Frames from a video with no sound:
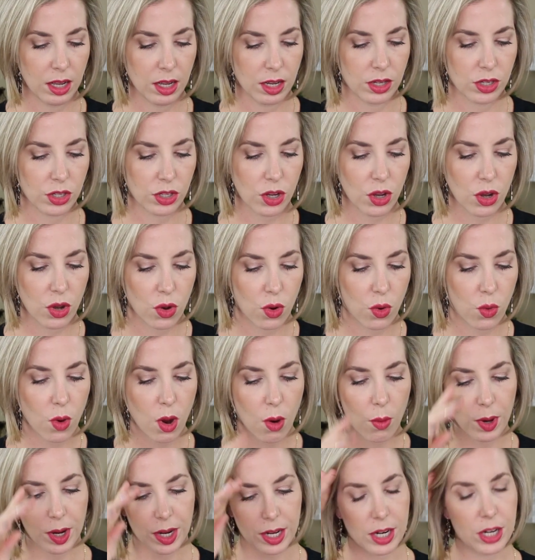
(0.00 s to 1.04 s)
So
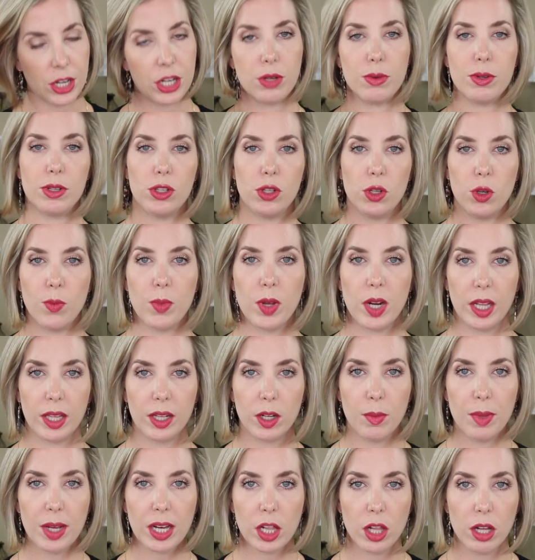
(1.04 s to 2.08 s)
what we're gonna do is zoom in a
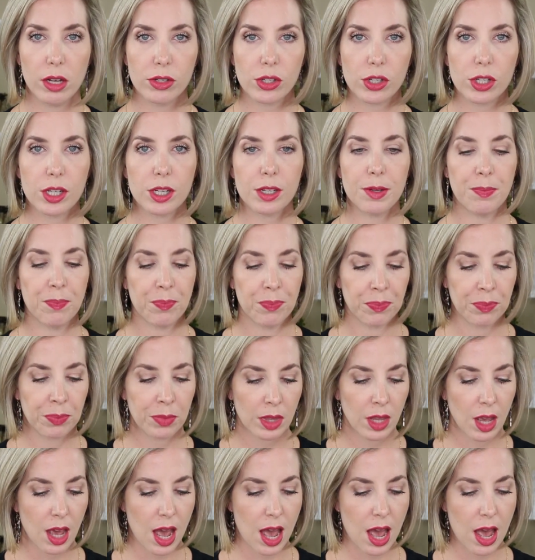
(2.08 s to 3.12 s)
little bit closer
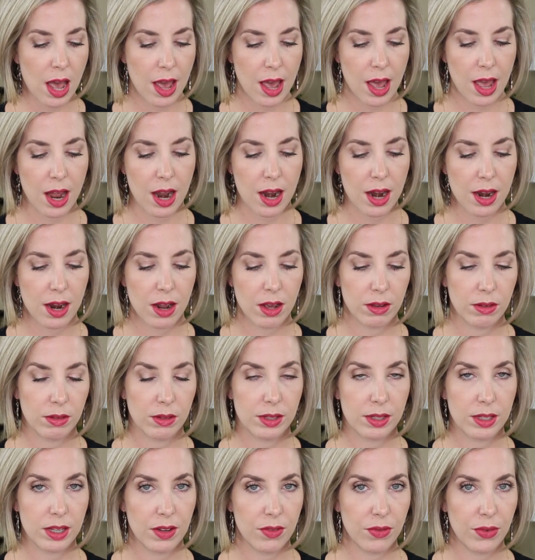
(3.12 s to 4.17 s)
and
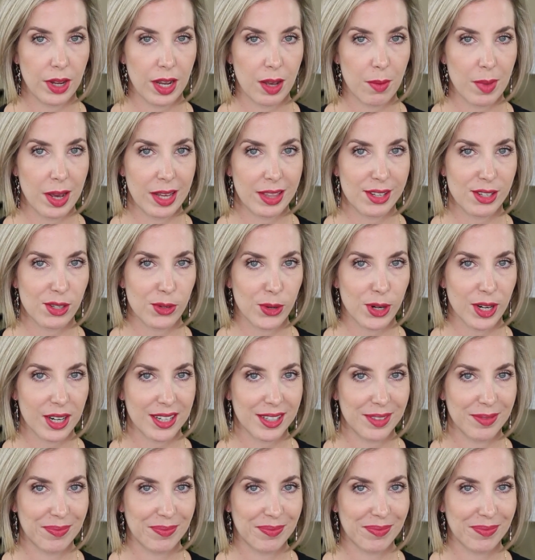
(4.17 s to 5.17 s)
see if we can make this work.